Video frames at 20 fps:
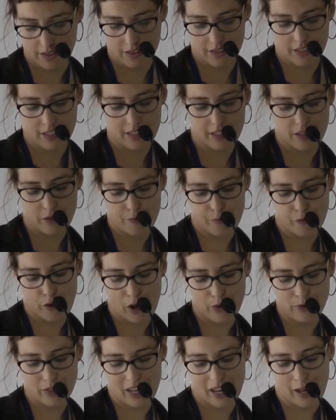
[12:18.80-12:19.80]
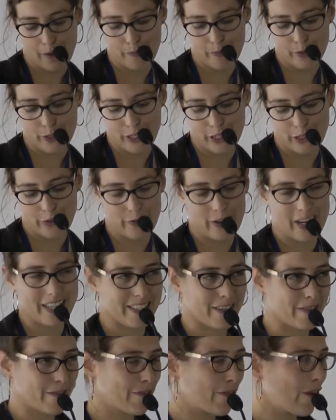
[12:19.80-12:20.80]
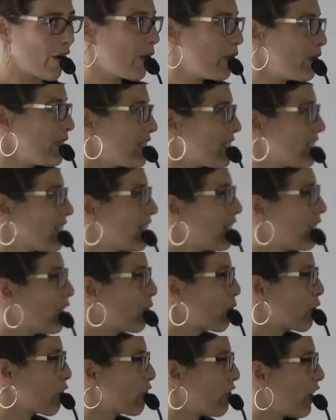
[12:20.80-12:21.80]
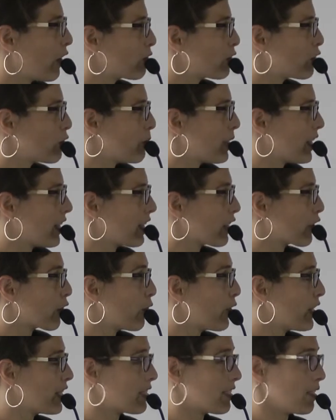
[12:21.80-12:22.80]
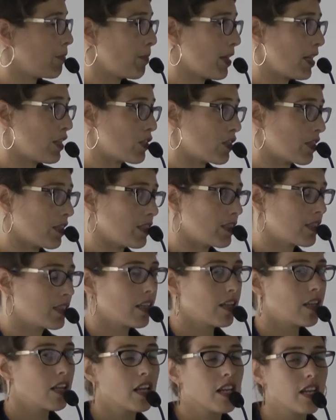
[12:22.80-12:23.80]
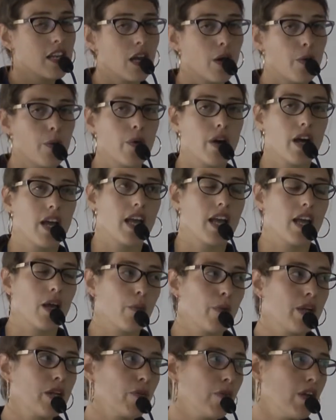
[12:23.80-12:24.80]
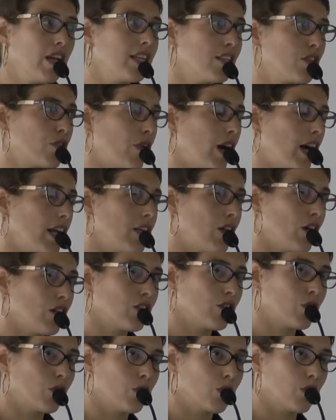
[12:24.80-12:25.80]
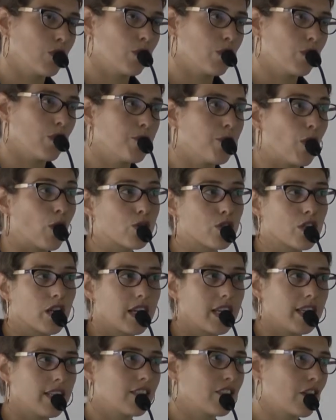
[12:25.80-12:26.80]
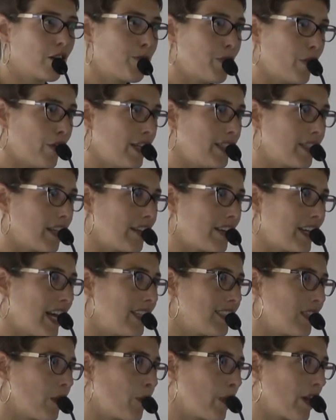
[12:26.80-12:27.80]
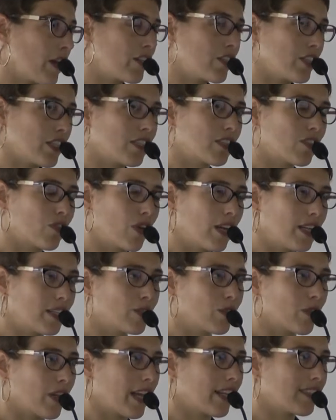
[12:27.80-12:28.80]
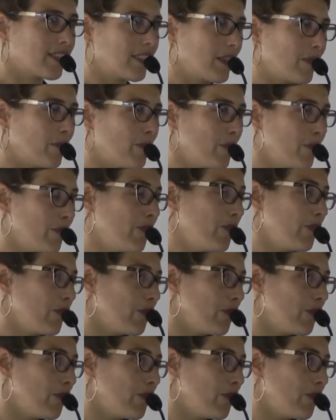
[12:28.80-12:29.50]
these are brows up, chin raise, and frowns, were found to be increased in patients. Now, we really try not to emotionally interpret our data. We are just trying to get some